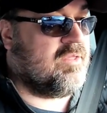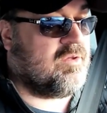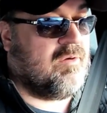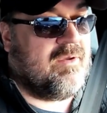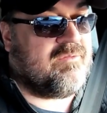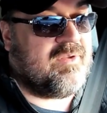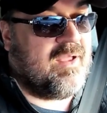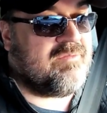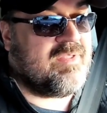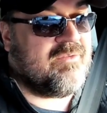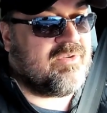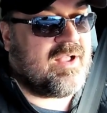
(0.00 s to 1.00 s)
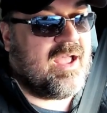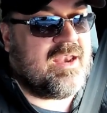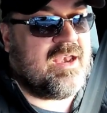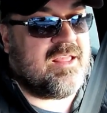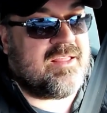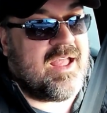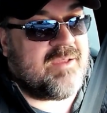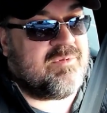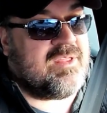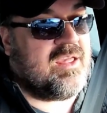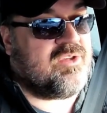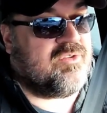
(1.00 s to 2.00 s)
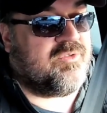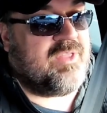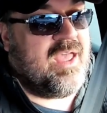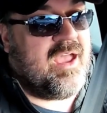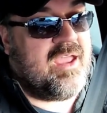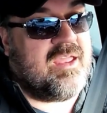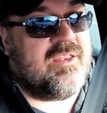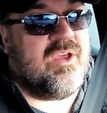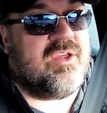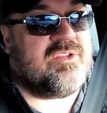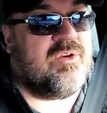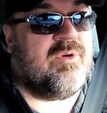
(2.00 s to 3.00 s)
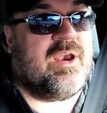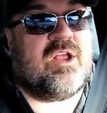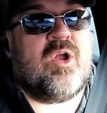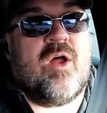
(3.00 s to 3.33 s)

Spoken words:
So I've never gotten any documentation for that. And also when I